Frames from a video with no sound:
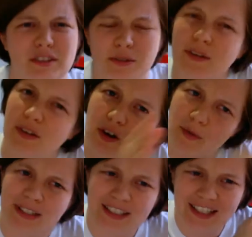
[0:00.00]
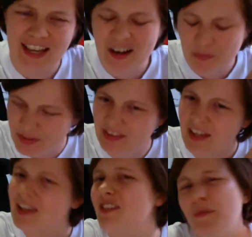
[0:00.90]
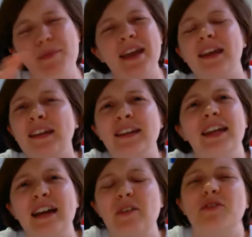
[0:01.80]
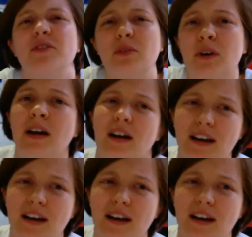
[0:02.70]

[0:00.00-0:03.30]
are on the Goblins account, but the main account for